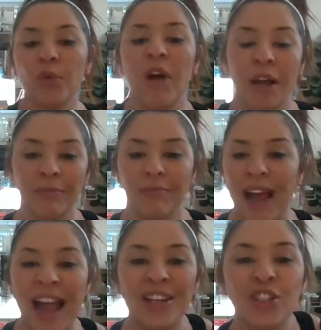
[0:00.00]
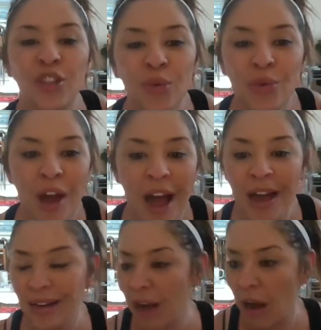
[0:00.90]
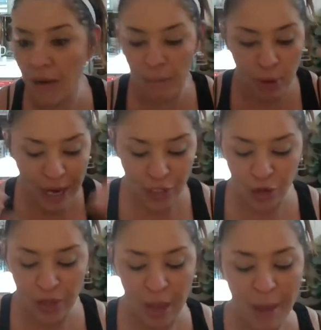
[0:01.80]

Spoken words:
on. I do not pressure them.